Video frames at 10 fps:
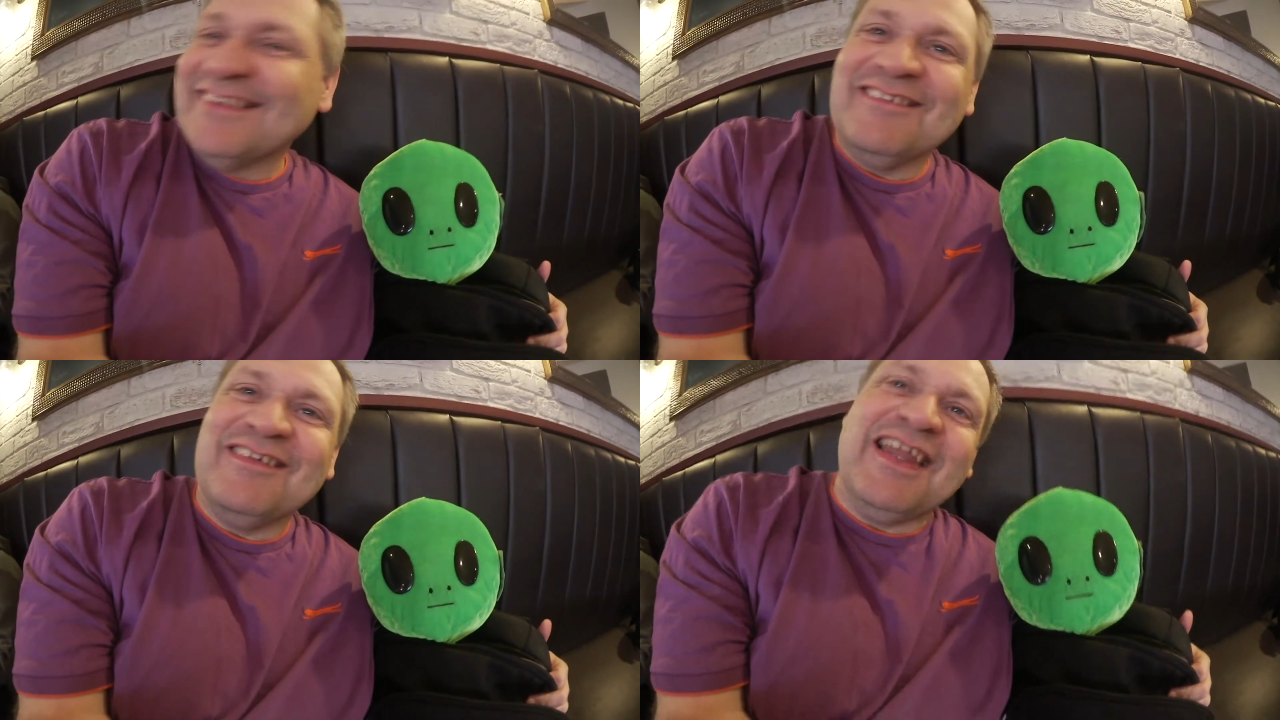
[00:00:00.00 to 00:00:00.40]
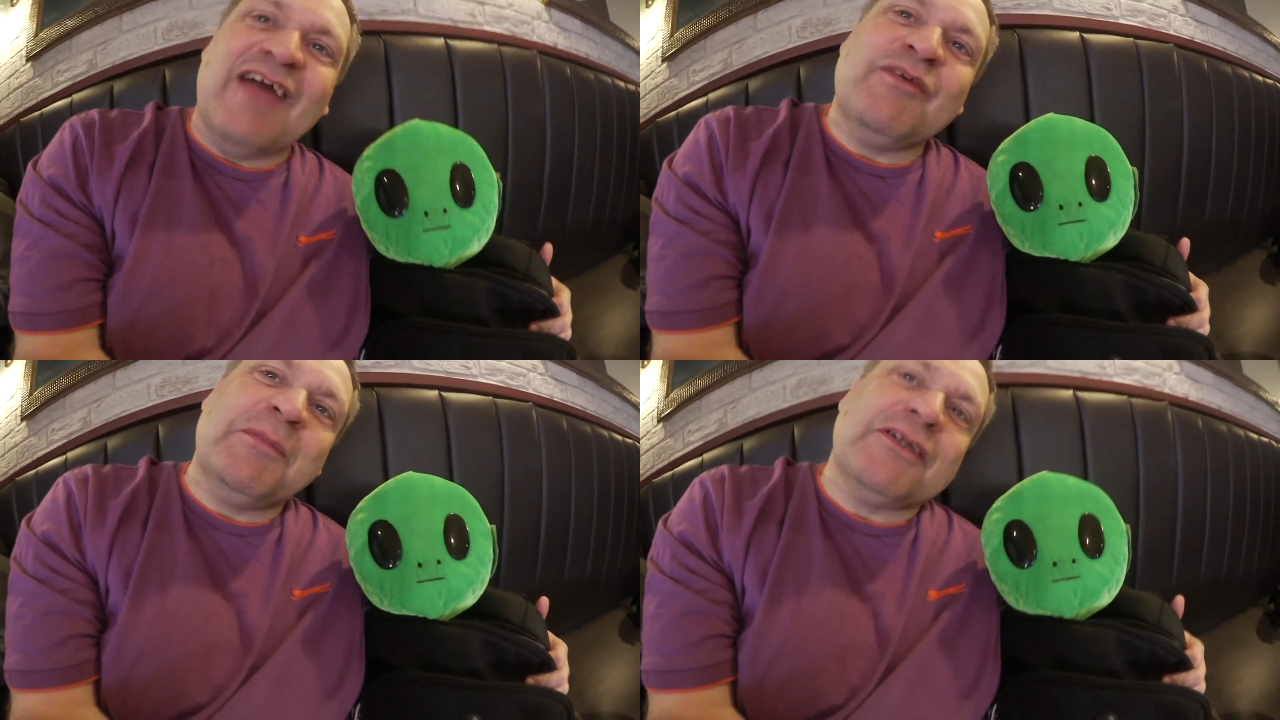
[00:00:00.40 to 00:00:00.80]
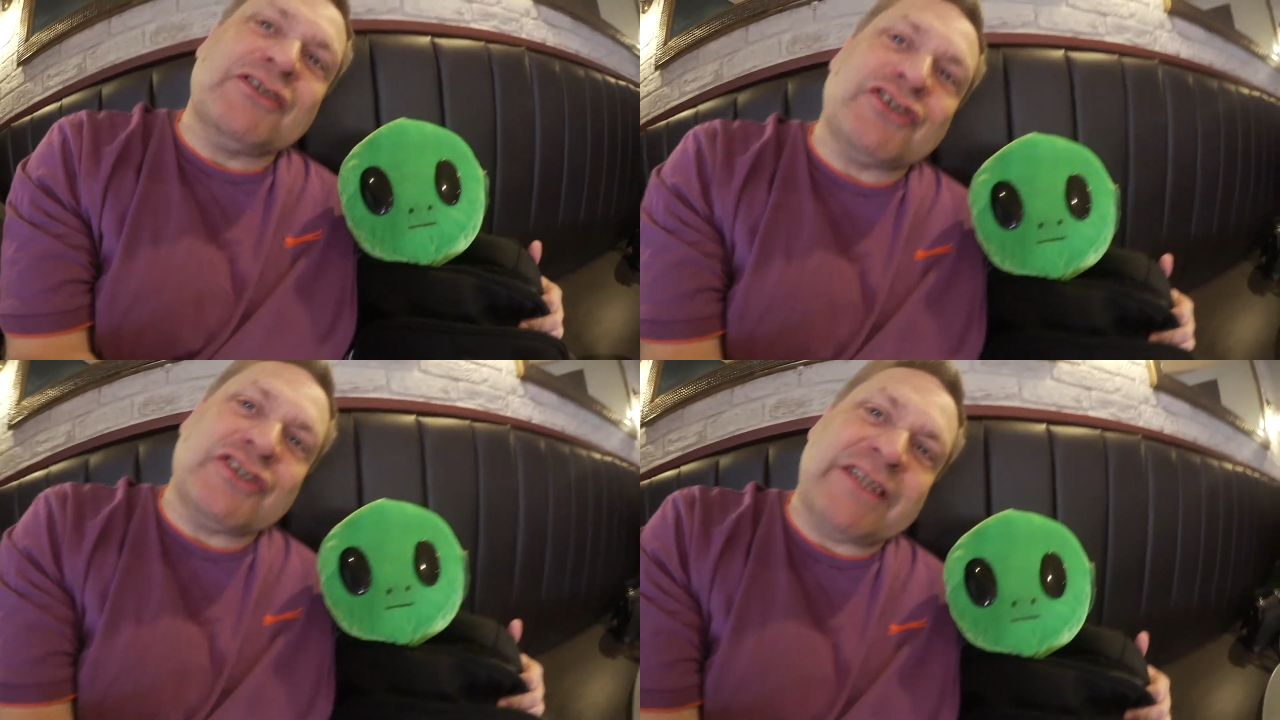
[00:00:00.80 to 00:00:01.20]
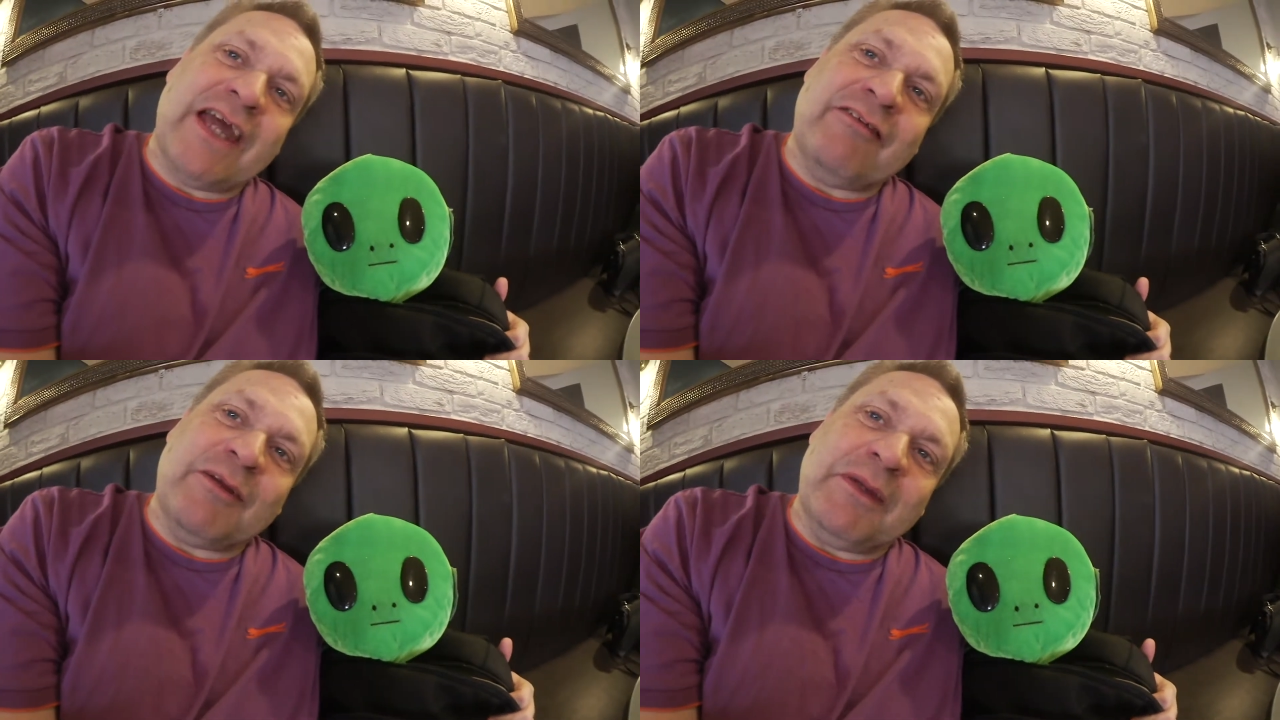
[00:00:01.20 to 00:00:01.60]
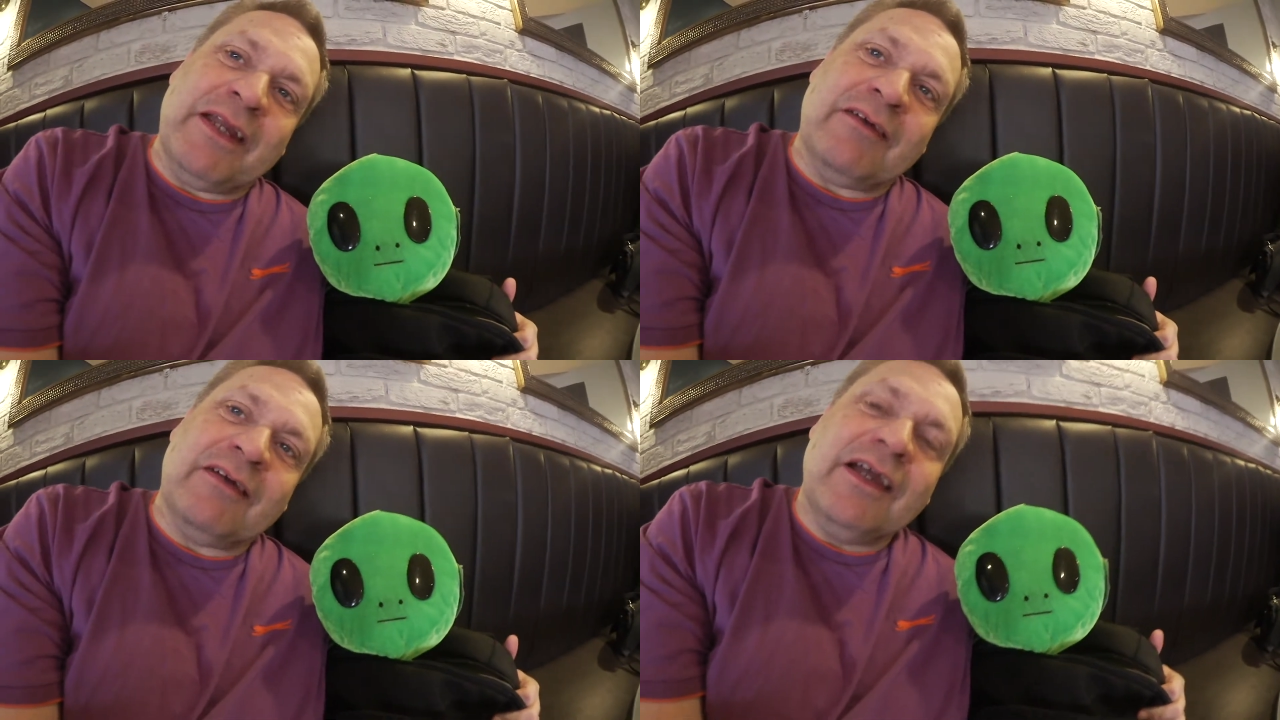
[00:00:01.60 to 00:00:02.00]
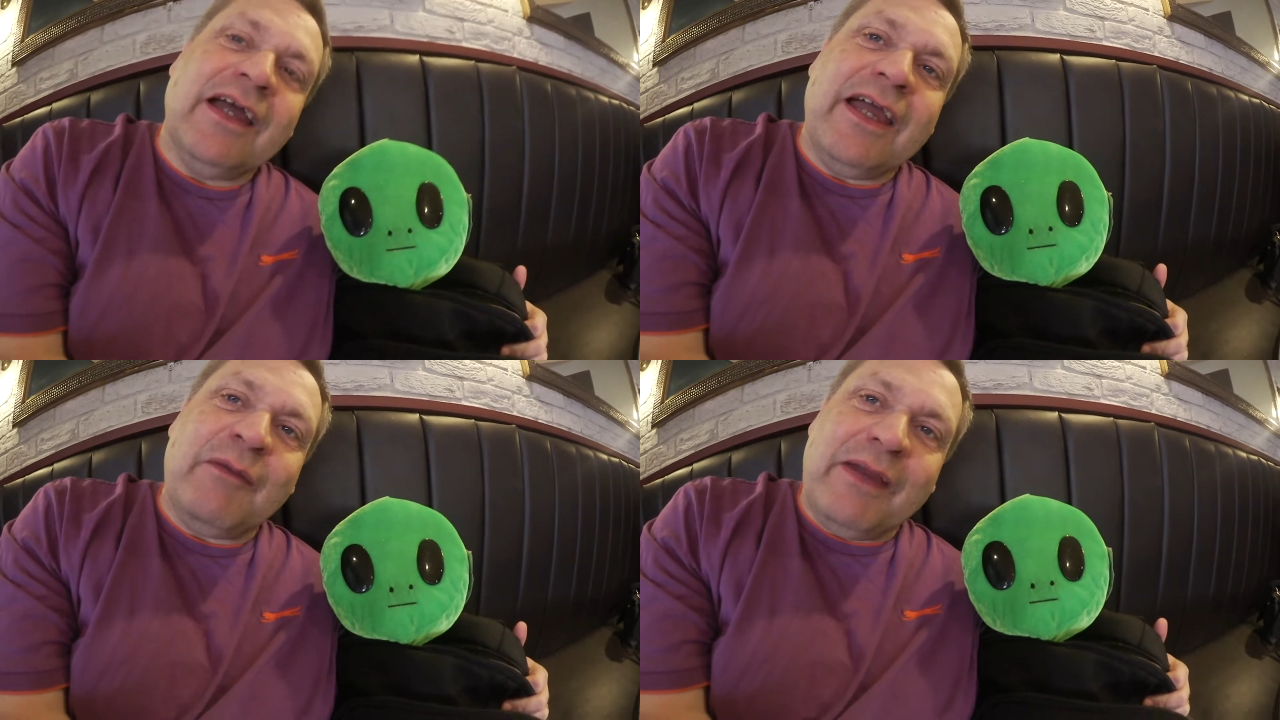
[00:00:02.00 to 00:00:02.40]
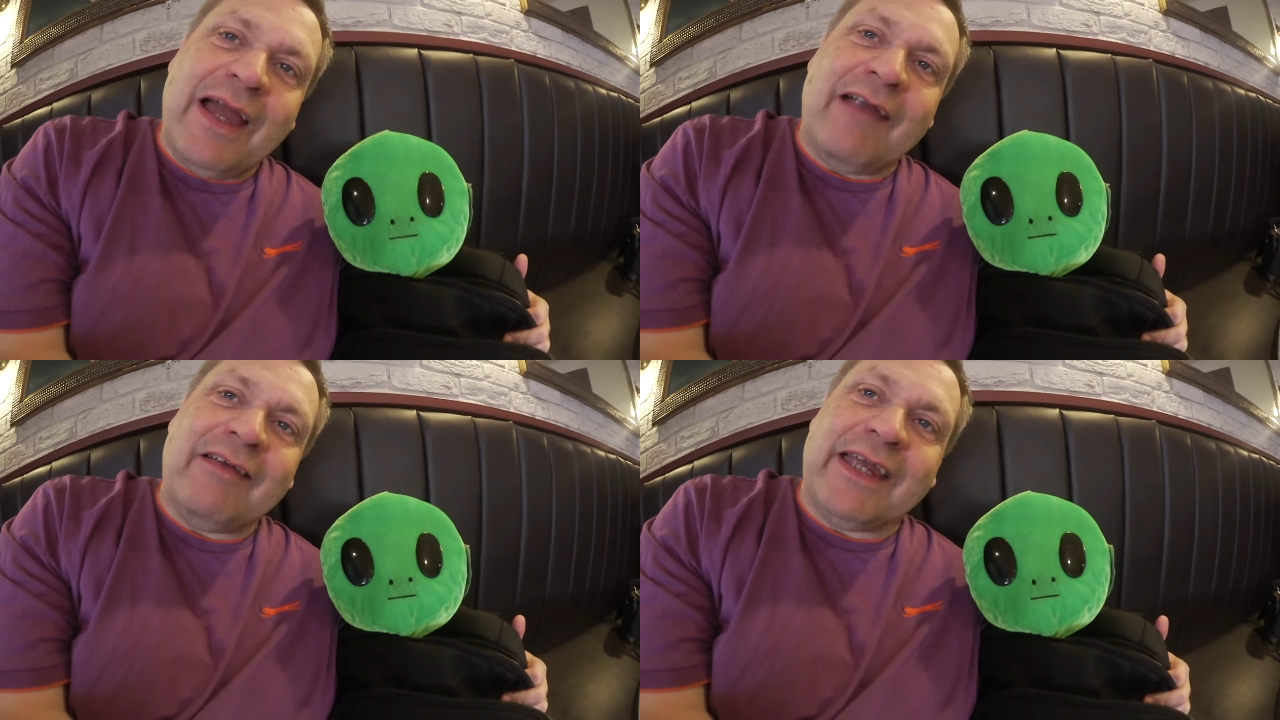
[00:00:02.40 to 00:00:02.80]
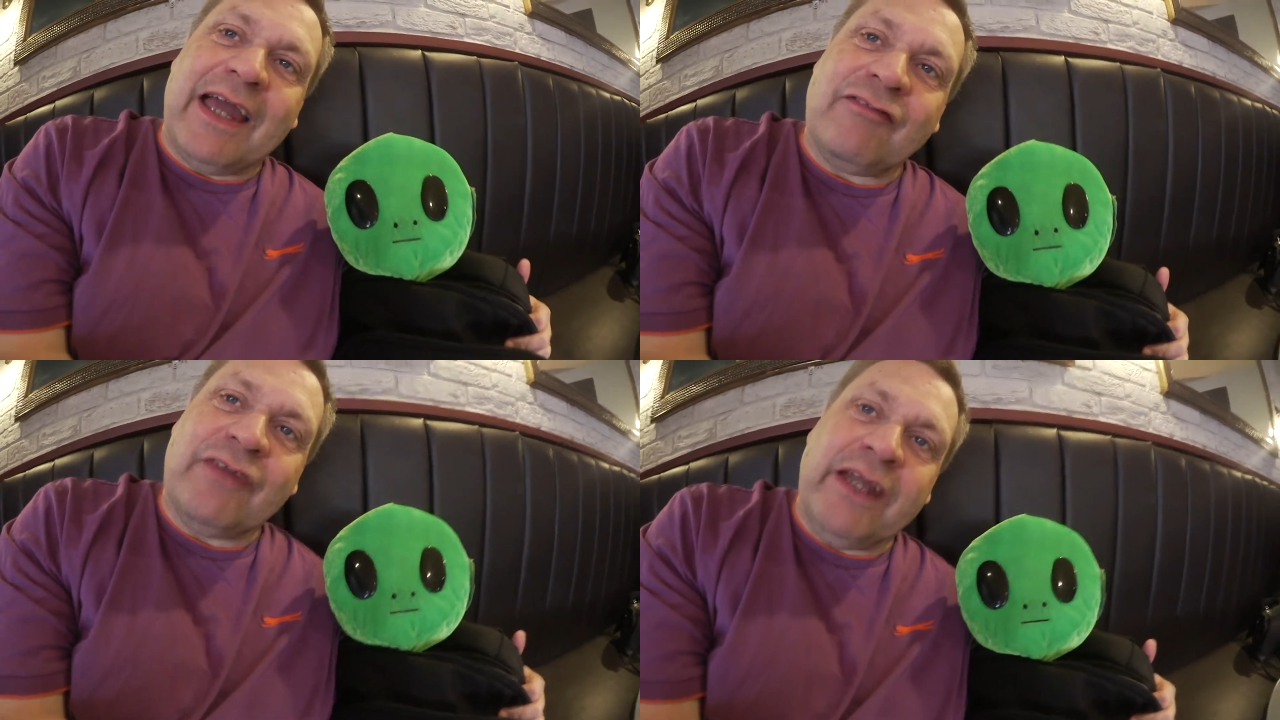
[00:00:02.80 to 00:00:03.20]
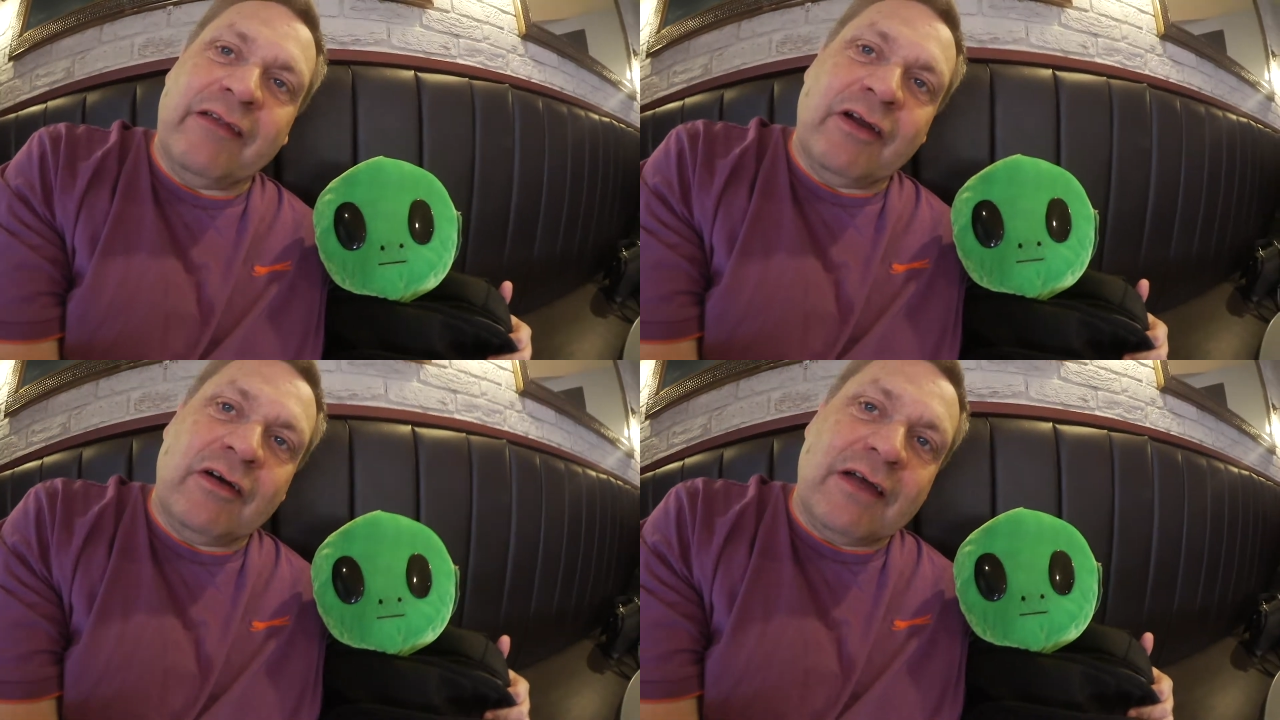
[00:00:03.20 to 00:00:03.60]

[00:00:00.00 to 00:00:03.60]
Well, everybody's just staring at me now. Here we are in Cafe Nero,